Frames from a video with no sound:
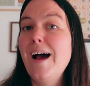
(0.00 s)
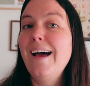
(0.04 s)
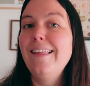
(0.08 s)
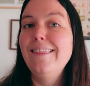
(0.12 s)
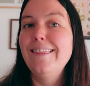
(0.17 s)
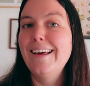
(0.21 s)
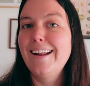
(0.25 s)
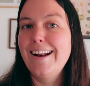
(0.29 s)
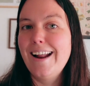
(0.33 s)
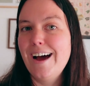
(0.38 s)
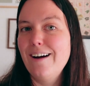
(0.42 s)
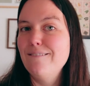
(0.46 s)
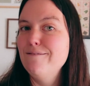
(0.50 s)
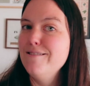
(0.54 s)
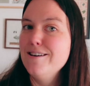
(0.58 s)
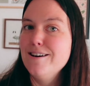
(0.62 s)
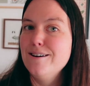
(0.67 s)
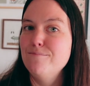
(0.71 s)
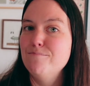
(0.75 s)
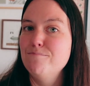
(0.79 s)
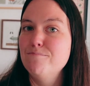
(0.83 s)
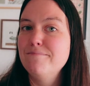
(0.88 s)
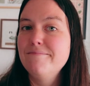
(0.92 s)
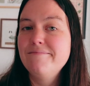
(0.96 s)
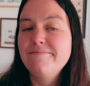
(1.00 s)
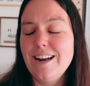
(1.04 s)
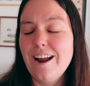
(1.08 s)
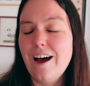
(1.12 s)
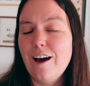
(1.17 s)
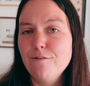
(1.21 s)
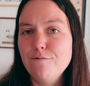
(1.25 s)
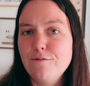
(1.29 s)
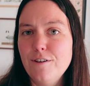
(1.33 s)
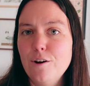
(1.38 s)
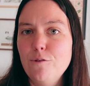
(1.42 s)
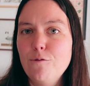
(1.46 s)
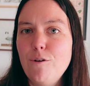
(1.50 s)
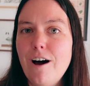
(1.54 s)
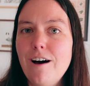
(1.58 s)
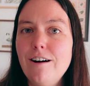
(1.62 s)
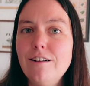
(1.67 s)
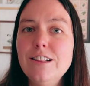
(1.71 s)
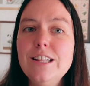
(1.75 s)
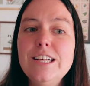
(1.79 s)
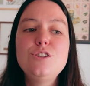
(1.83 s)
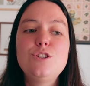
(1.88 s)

and then have them not fit well.